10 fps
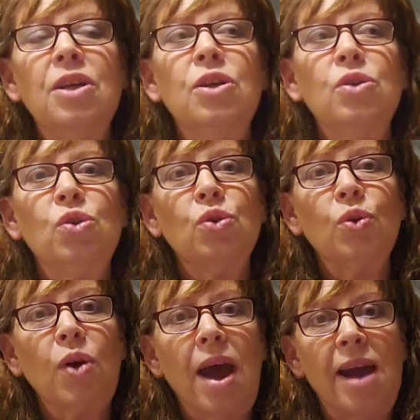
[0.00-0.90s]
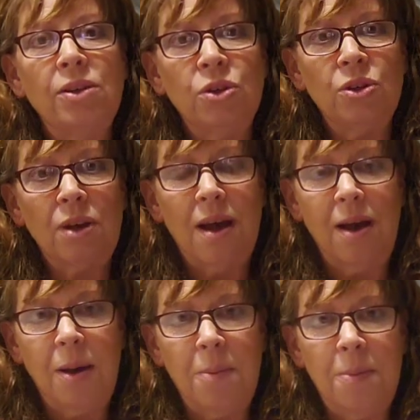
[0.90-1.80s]
scratch
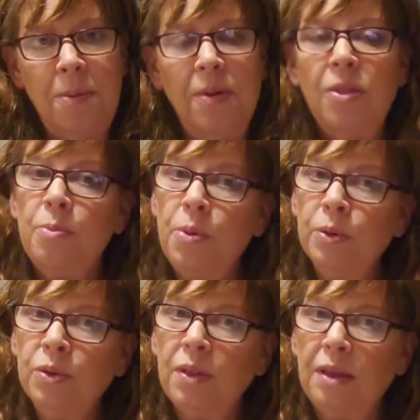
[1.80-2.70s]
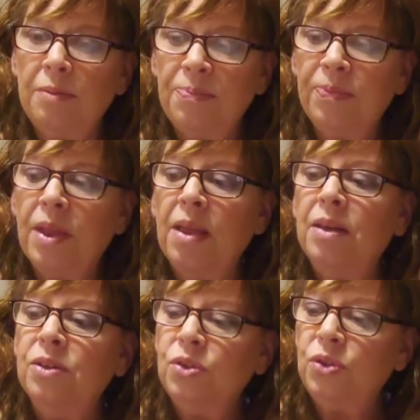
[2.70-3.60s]
up the porcelain.
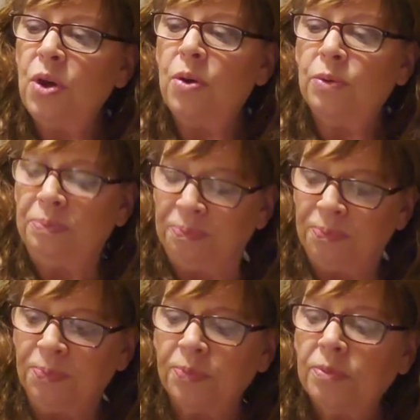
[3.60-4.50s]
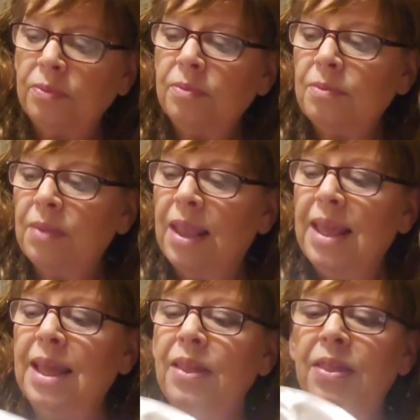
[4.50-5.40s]
So
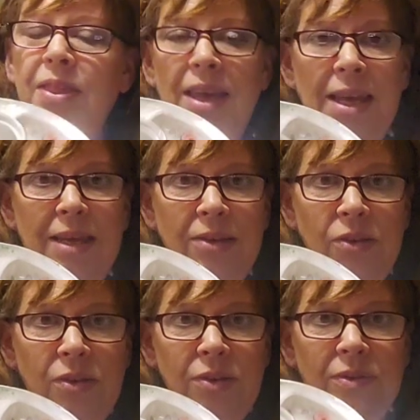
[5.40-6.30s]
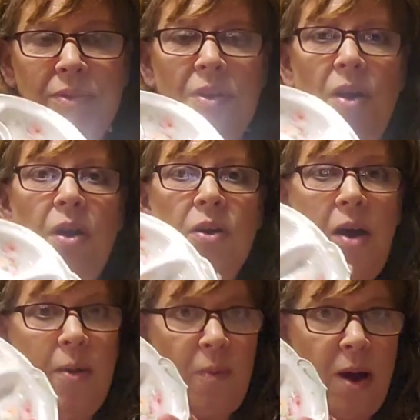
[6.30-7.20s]
these are
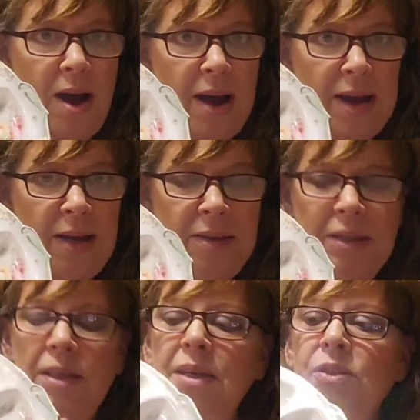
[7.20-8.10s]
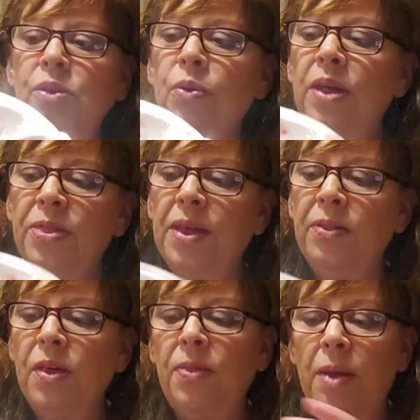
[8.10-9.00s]
not wide. So I
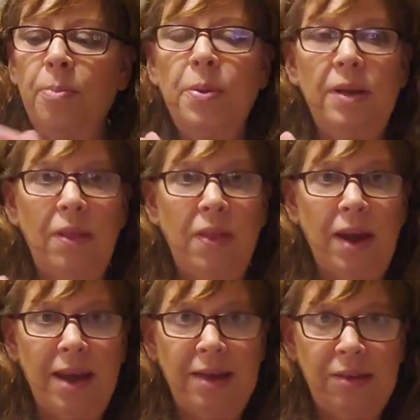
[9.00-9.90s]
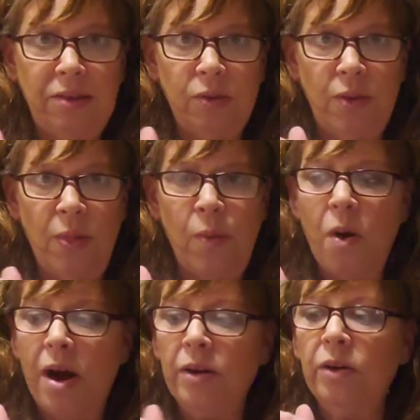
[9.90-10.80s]
think that they put the ice and the
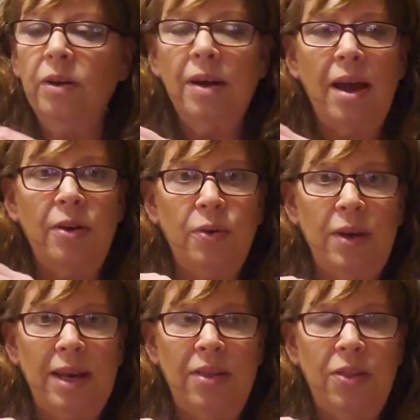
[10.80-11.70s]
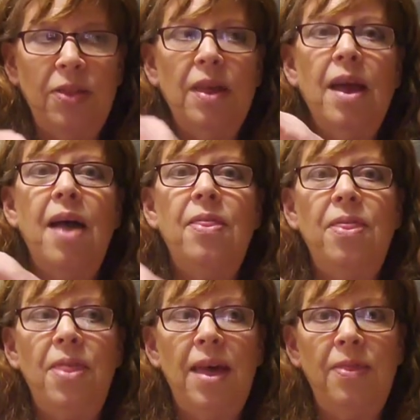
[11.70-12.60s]
water underneath,
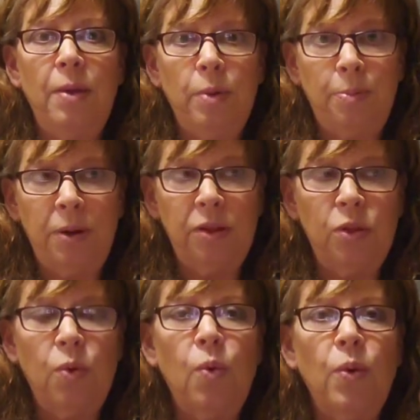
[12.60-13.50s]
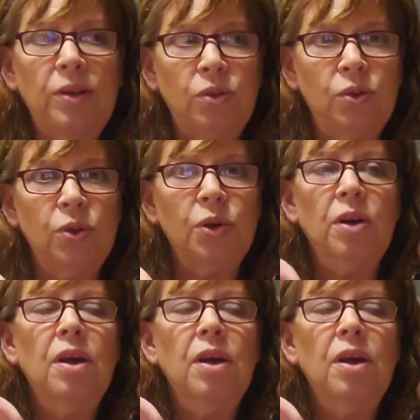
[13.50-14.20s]
and then they would put the oyster